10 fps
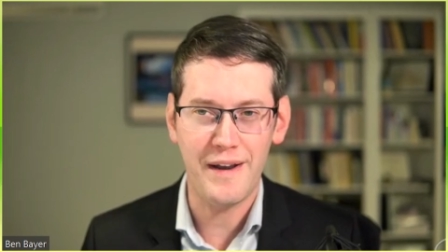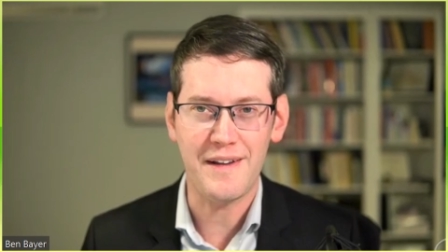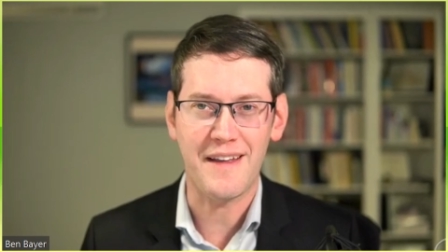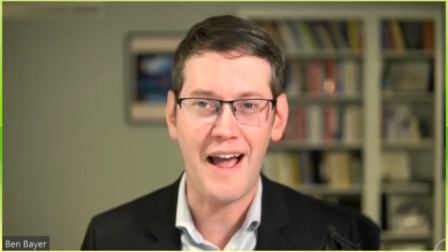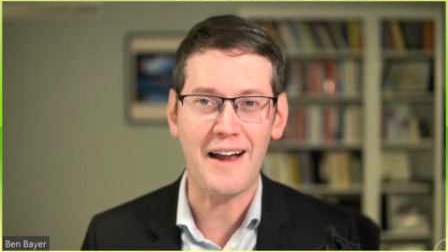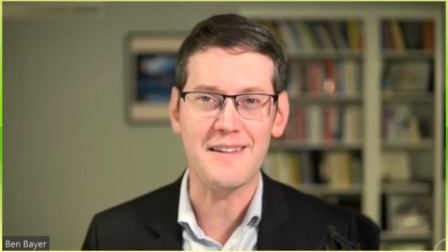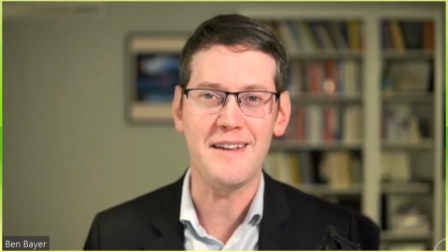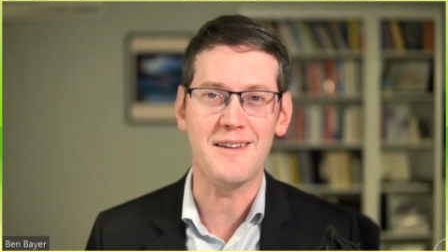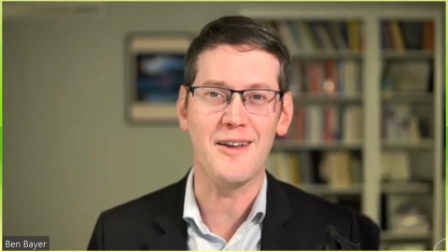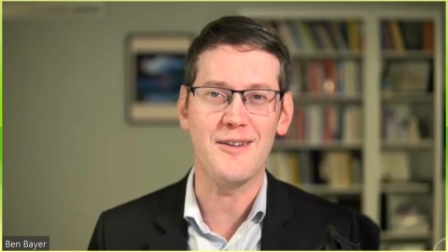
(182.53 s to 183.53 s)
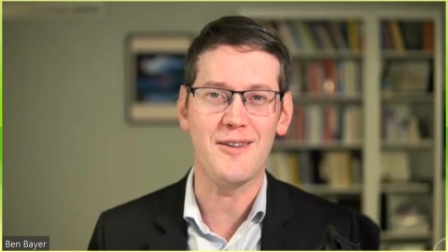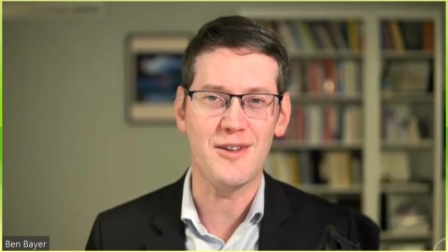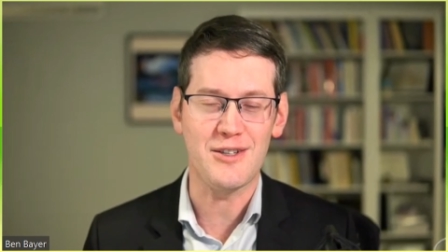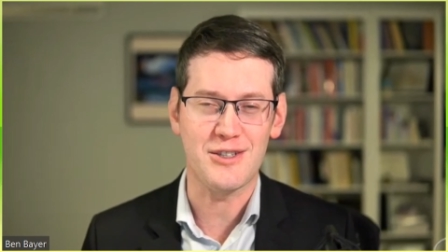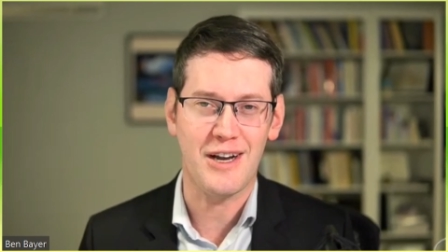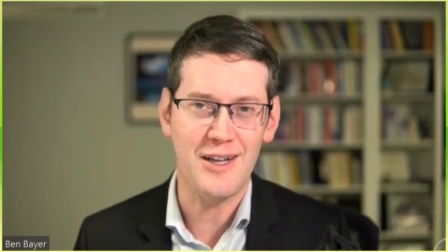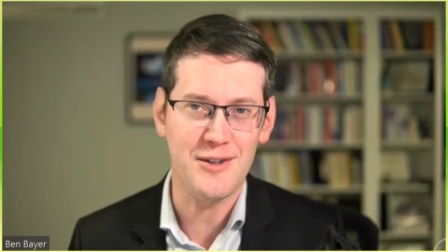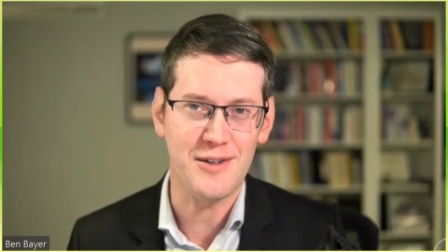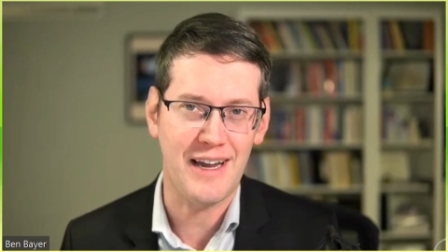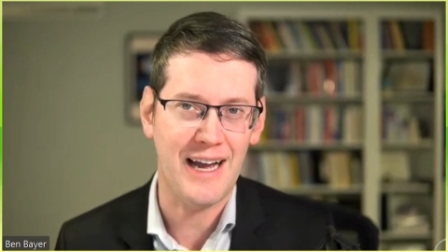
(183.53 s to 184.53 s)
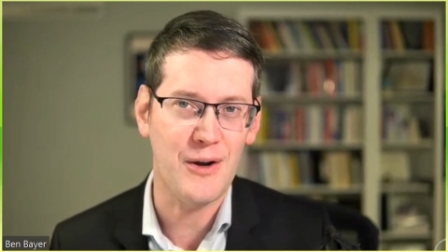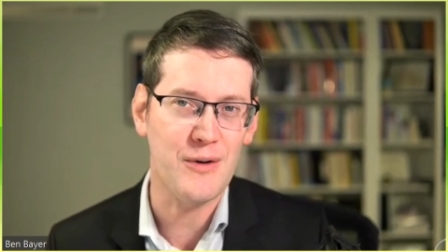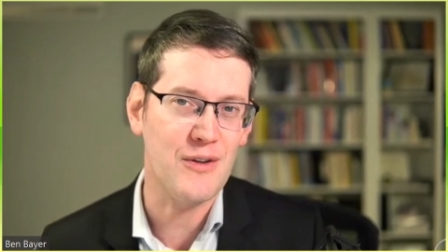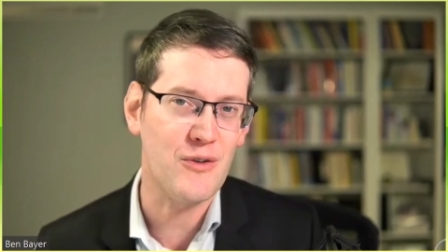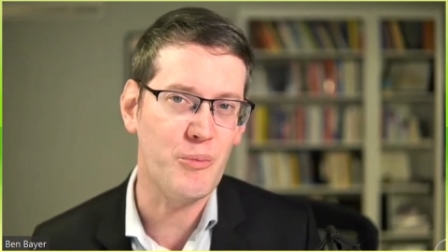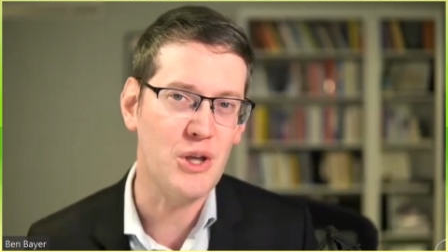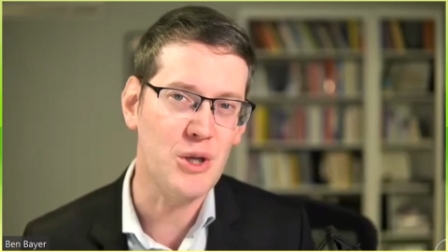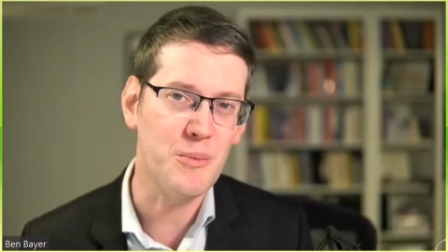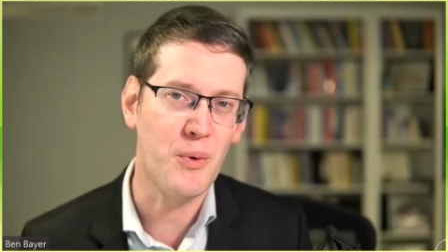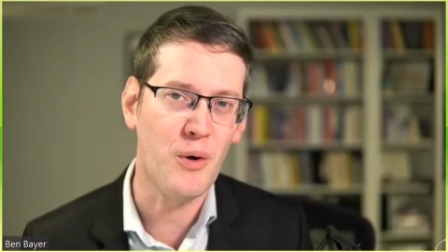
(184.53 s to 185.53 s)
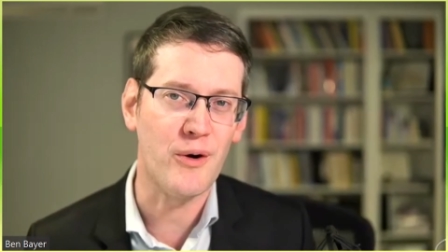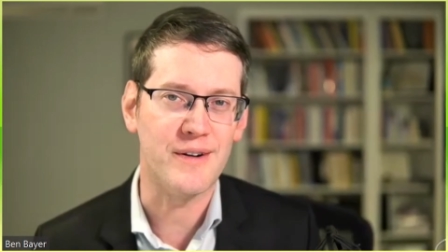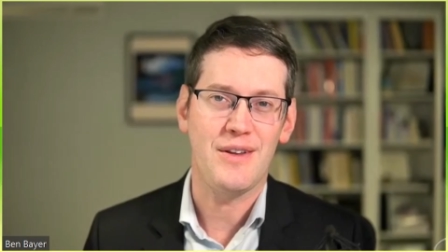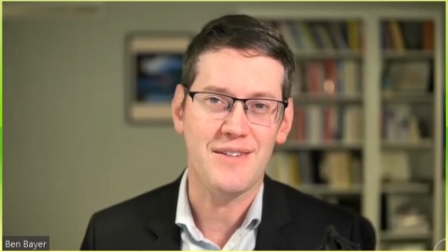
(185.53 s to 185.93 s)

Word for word: exactly does the child count as being born?